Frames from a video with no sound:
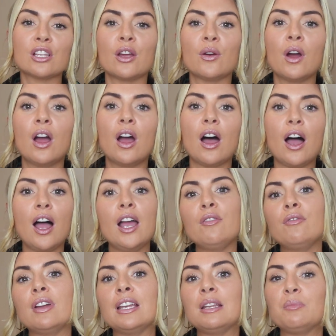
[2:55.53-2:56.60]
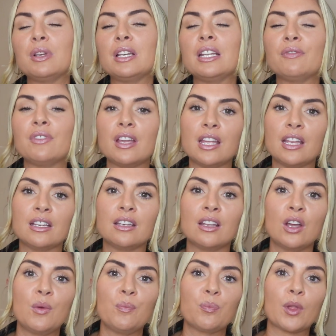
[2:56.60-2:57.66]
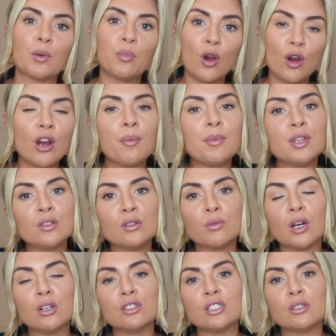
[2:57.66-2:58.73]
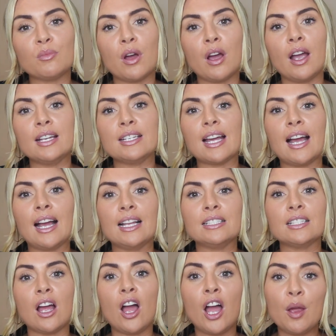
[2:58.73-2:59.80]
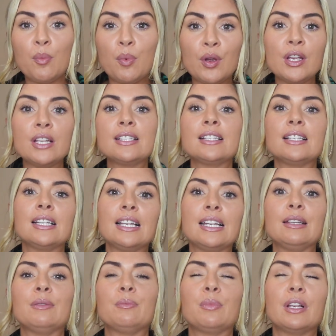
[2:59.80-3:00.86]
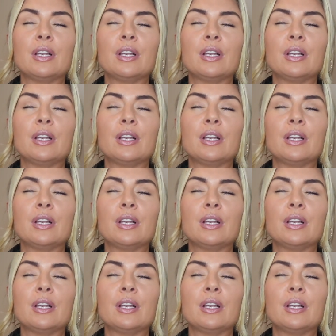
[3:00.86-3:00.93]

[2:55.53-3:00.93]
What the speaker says: So I really believe in programming the subconscious mind, and I personally